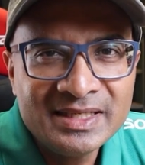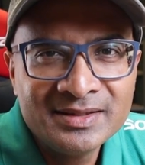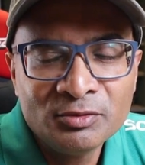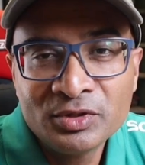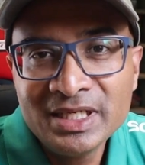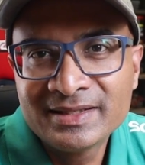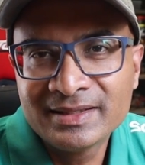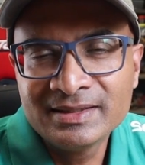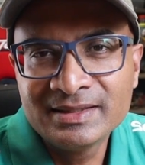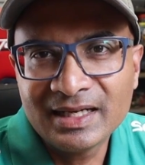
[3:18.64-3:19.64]
is the
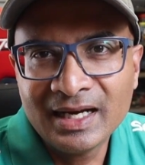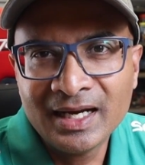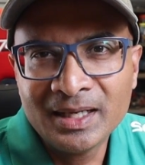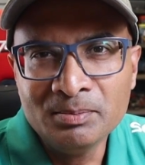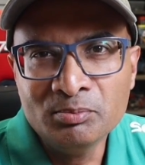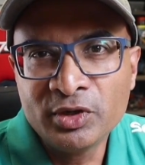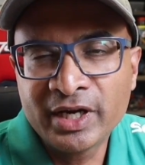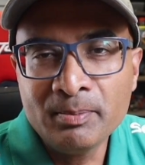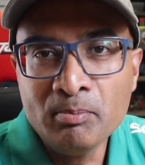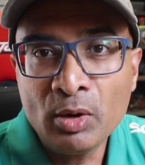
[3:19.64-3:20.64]
recent
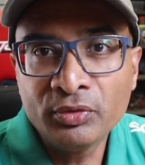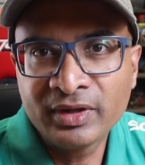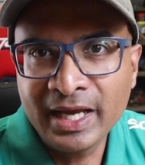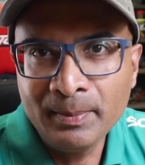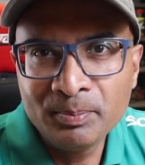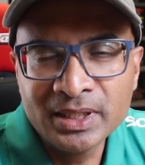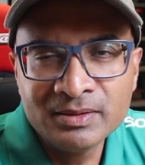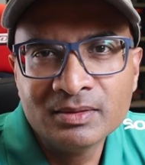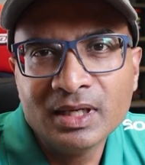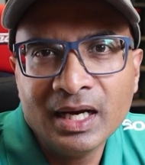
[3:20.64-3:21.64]
Murray Mouth
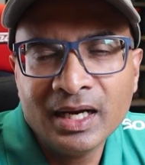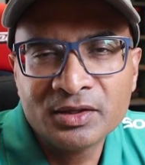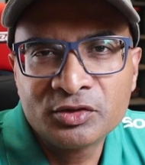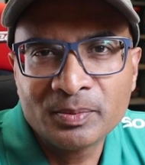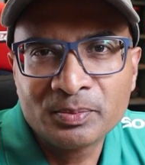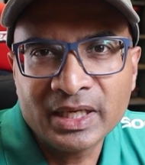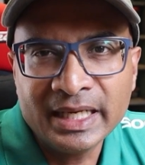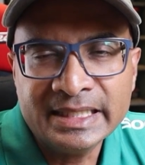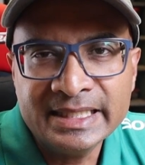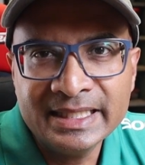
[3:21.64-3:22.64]
camping trip that
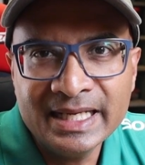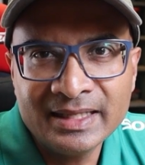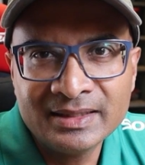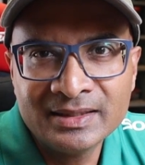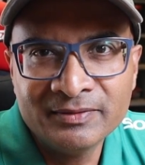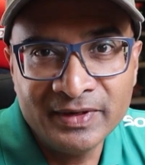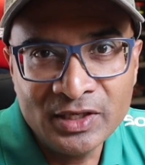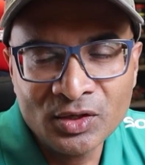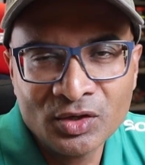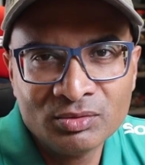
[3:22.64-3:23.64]
I did, and the
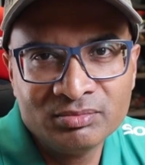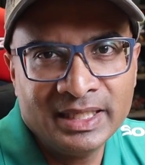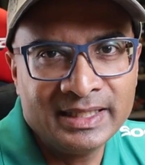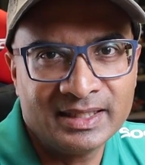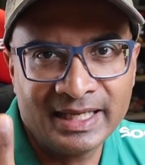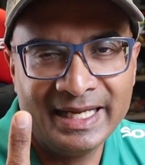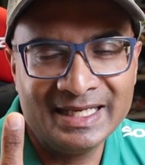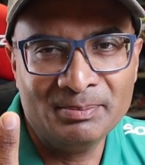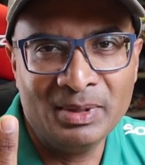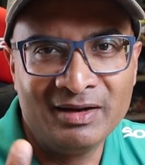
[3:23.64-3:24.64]
video link
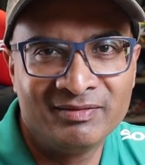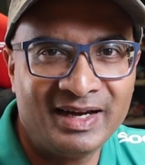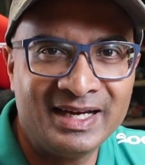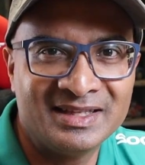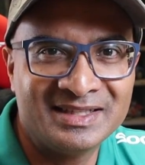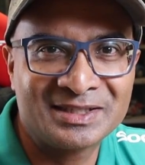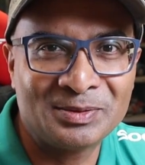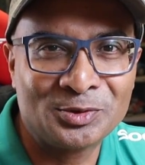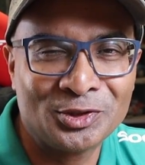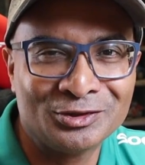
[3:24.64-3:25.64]
again above and in the
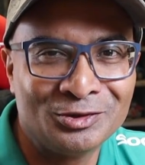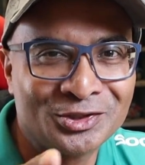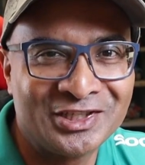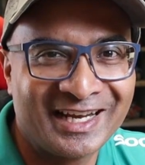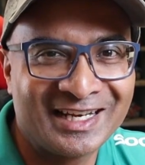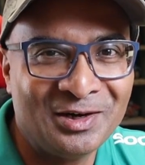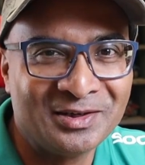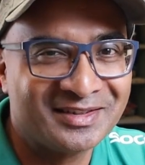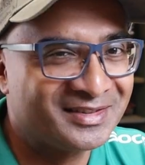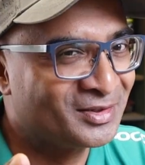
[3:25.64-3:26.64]
description. Go check it
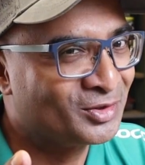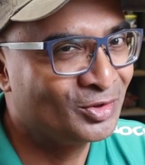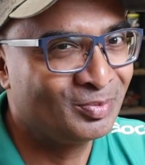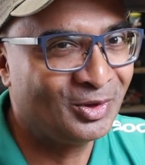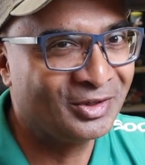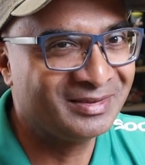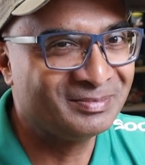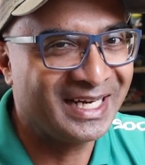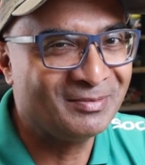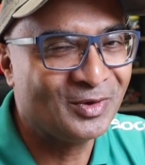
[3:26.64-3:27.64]
out. It was a super
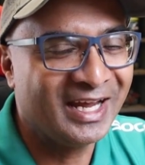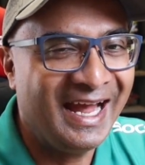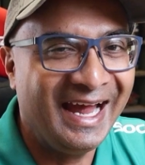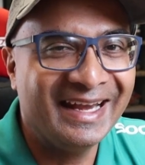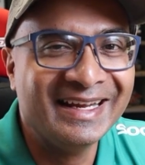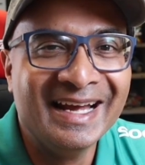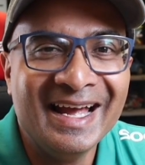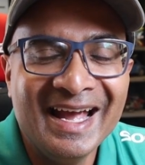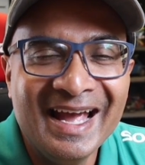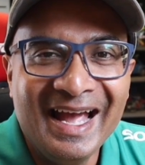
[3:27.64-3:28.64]
awesome time we had.
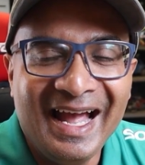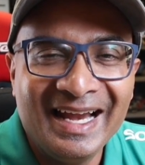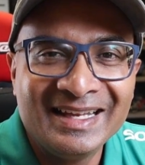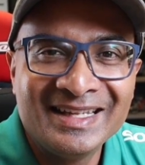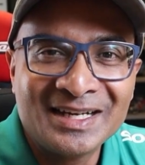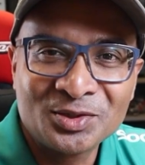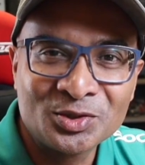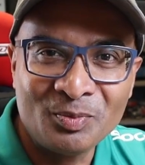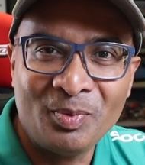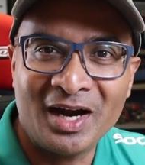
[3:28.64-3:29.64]
And that's
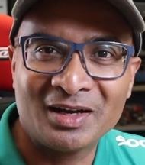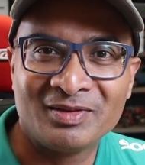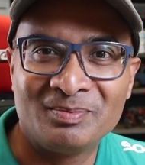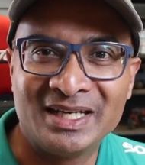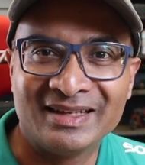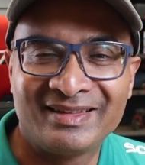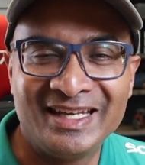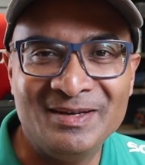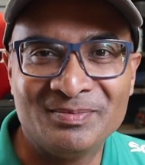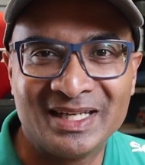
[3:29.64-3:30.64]
also part of a bigger
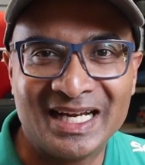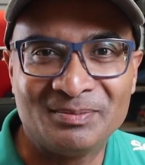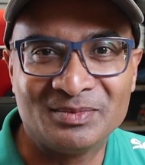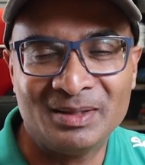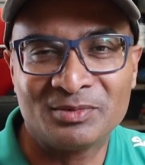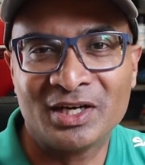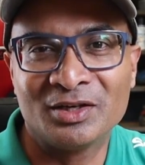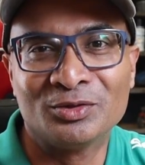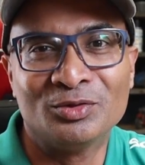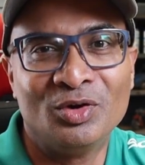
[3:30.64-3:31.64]
theme that I'm
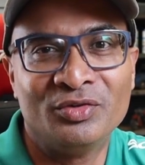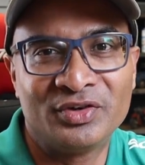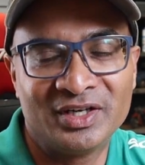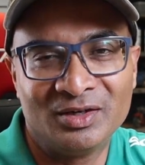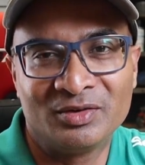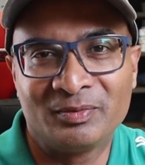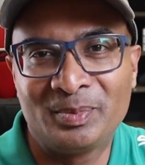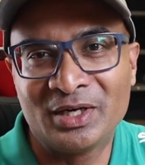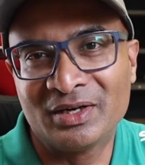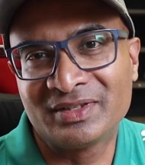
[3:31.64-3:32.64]
trying to do over a
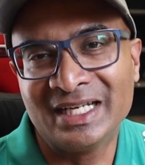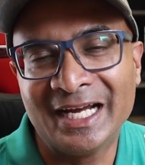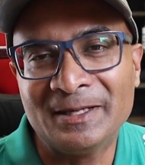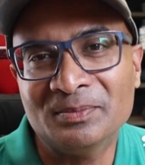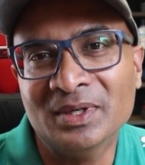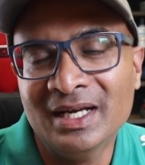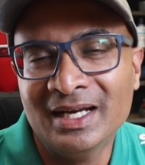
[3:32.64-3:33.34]
period of time.